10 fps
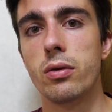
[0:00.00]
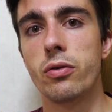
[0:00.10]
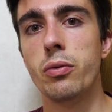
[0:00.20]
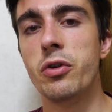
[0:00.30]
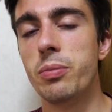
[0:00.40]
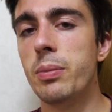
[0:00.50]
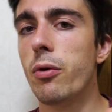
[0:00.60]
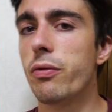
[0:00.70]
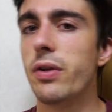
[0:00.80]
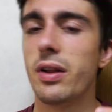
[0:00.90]
to which
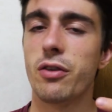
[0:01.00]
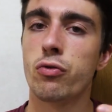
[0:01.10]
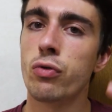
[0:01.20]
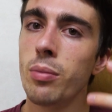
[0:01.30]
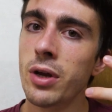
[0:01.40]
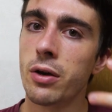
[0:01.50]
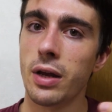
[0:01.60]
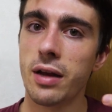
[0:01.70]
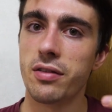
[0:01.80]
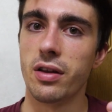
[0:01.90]
people feel extremely
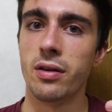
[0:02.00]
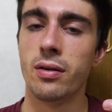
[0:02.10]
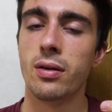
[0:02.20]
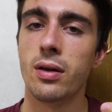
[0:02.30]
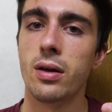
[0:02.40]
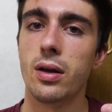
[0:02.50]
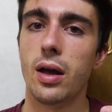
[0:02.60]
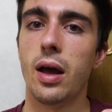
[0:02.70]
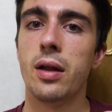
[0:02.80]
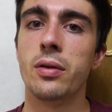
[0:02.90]
connected,
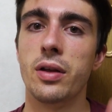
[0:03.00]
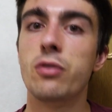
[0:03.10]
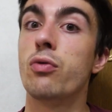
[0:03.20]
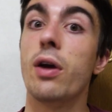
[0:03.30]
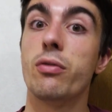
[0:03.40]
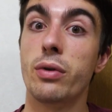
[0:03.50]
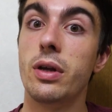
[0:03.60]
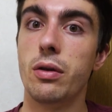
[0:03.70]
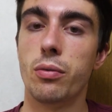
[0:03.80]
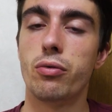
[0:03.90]
and it drives
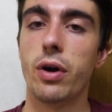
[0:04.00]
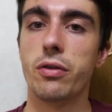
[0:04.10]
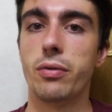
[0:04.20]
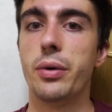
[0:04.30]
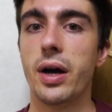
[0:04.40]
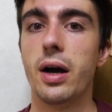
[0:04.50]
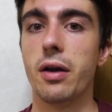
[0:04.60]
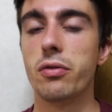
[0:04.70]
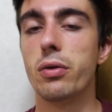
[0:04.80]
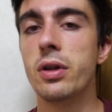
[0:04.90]
really the price very
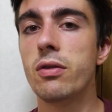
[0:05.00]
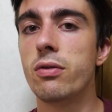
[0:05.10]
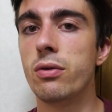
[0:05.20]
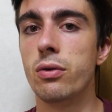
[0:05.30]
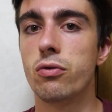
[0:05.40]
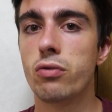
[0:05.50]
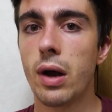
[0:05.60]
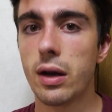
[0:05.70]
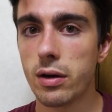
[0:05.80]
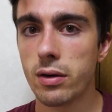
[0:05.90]
high. So you need to
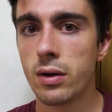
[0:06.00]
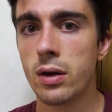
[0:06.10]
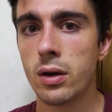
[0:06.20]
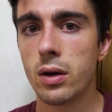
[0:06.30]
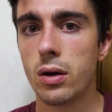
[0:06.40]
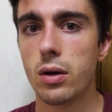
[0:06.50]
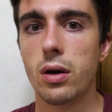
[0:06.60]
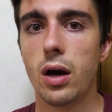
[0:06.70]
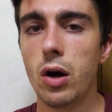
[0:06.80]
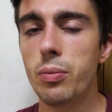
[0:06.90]
track
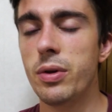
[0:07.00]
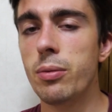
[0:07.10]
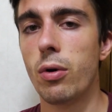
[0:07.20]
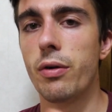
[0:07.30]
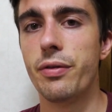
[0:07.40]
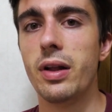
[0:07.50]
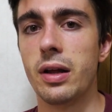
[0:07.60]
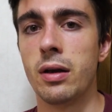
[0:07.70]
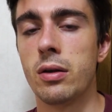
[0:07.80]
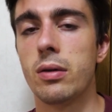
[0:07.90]
how people are
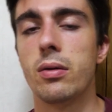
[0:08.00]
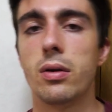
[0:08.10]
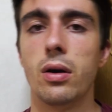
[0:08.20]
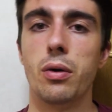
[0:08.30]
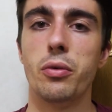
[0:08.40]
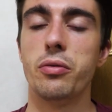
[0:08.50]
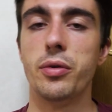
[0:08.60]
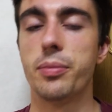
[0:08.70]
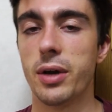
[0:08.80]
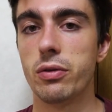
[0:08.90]
feeling with
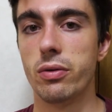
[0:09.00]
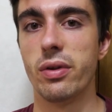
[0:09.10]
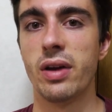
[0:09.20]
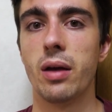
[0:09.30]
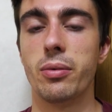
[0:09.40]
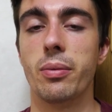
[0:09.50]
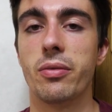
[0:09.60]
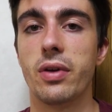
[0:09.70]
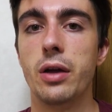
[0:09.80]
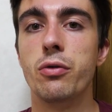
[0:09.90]
respect to those
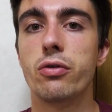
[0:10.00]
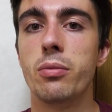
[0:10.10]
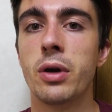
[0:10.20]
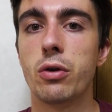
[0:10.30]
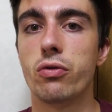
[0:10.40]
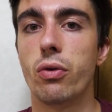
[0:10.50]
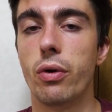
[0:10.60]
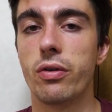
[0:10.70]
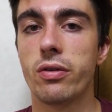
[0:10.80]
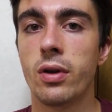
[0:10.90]
albums, and you should make a
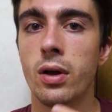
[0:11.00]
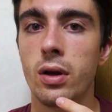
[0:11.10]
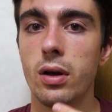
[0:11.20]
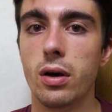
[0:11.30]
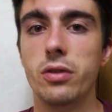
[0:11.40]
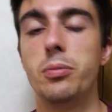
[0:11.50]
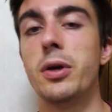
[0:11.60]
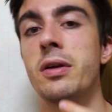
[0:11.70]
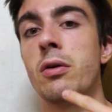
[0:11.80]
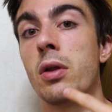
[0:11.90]
choice
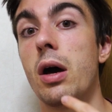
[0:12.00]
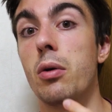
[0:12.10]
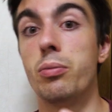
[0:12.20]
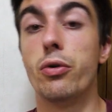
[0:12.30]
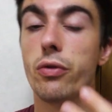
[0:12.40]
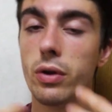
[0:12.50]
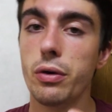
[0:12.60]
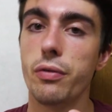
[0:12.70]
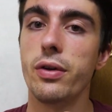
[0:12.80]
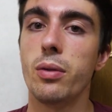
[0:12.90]
depending on how personal
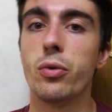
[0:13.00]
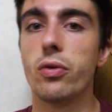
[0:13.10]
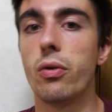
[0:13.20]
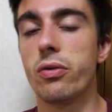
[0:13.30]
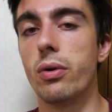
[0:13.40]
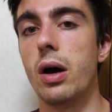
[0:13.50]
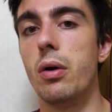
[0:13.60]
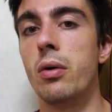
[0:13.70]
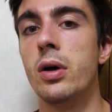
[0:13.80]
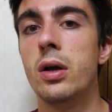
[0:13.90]
you feel, but also
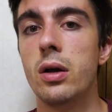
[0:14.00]
how